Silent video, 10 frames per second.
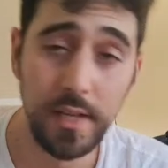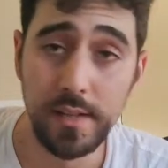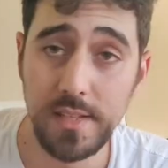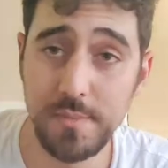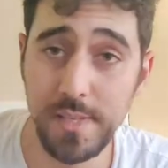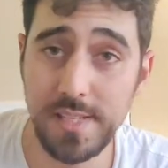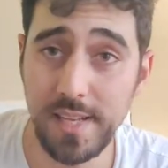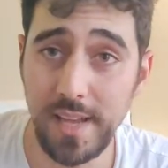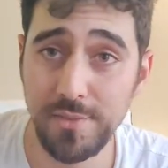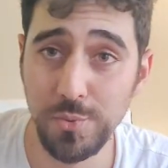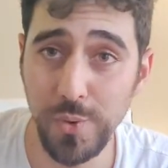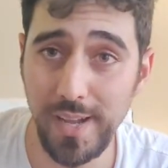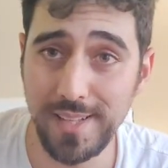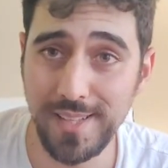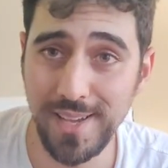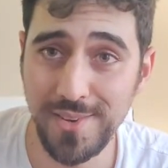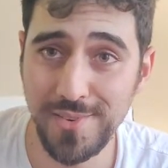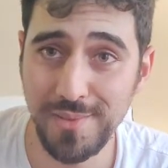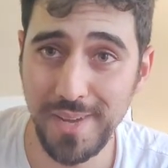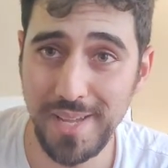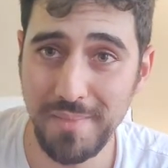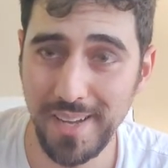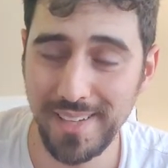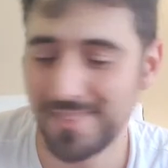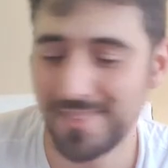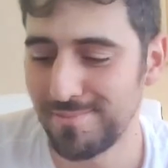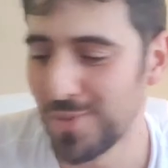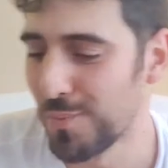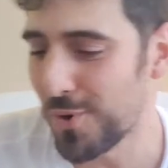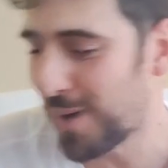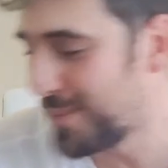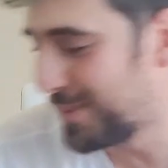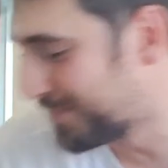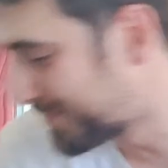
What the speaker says: this means I have to wait for my e-bike. No problem.